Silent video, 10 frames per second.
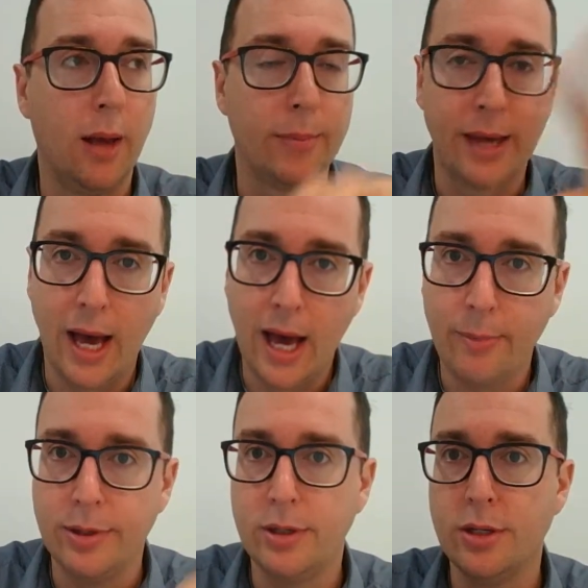
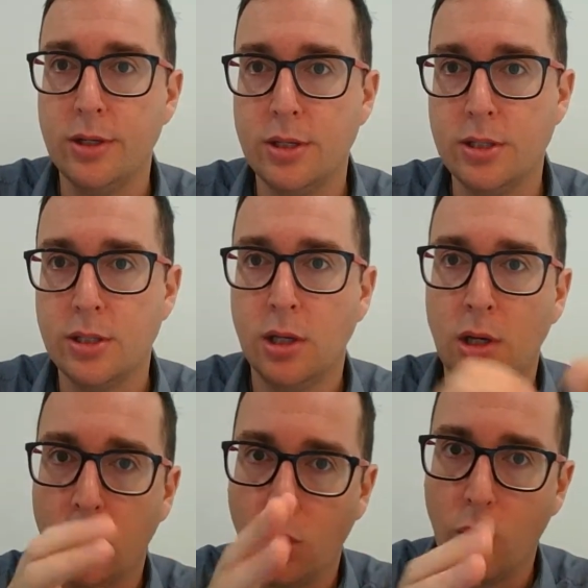carpenters,
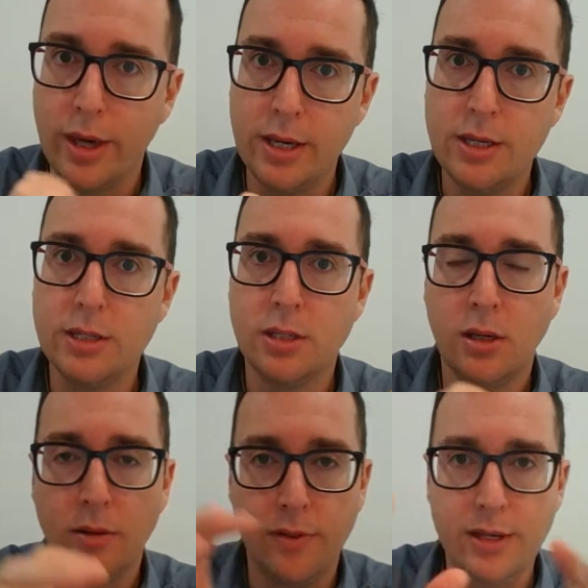lawyers,
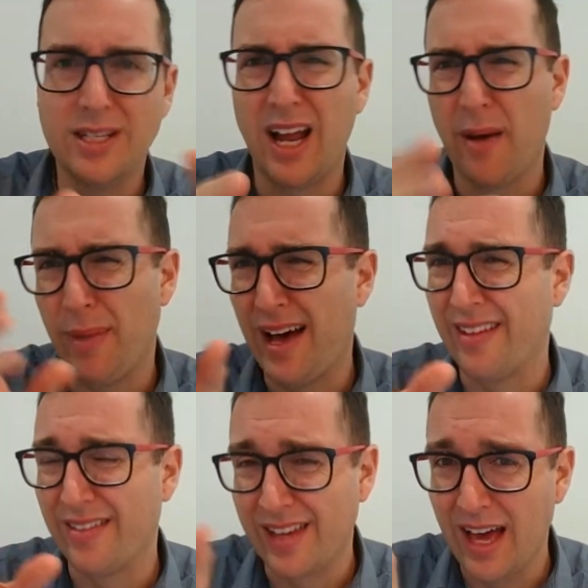things that aren't part of
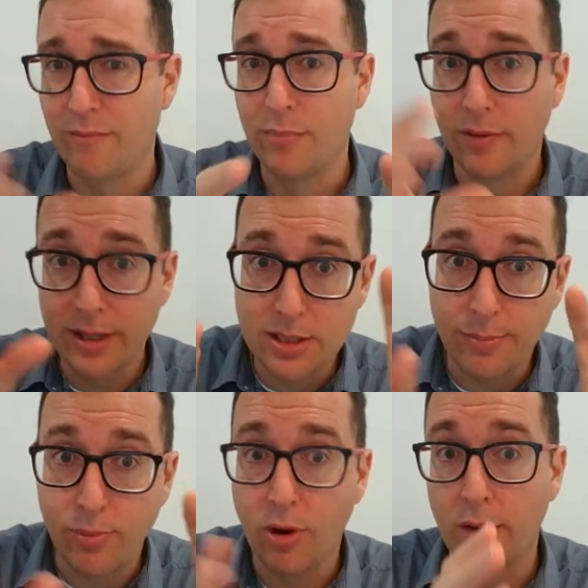the government. That's the
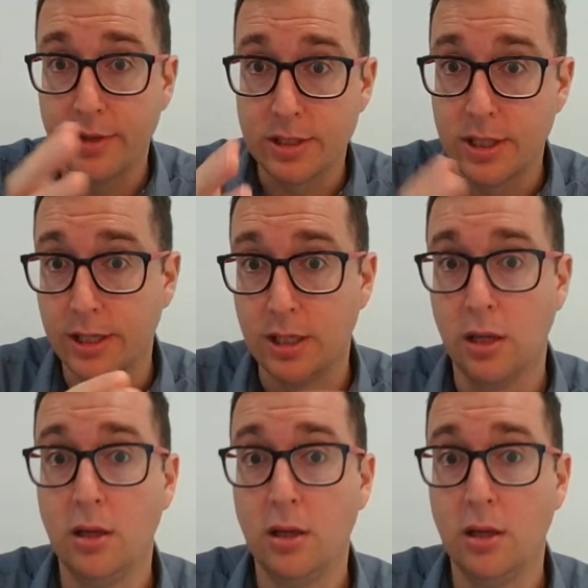private sector.